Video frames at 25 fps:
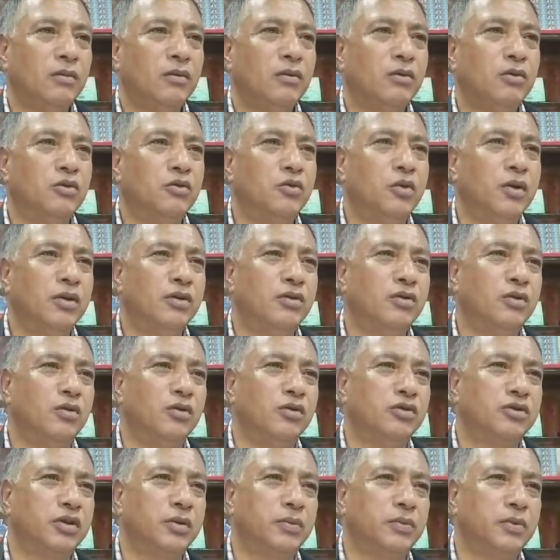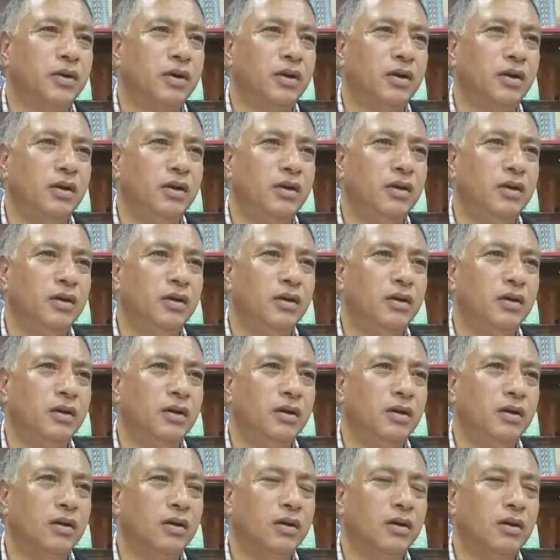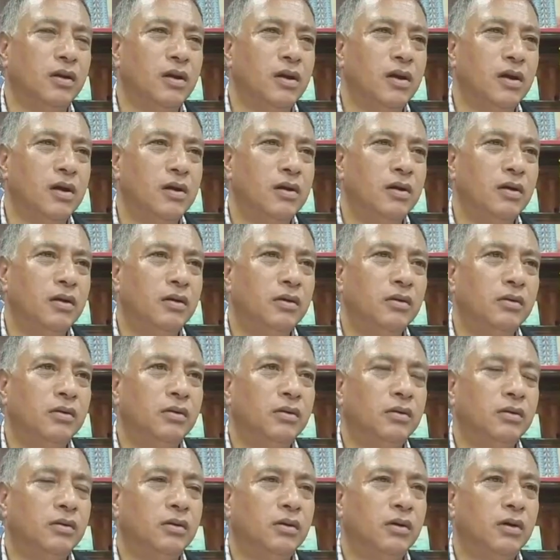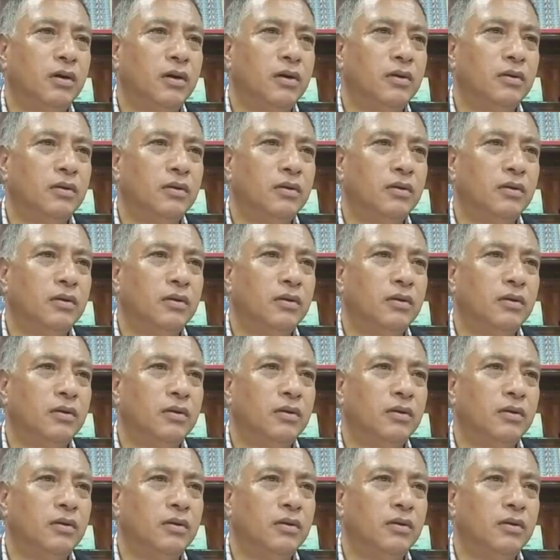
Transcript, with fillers: Who want to go separately? You, Gambegre.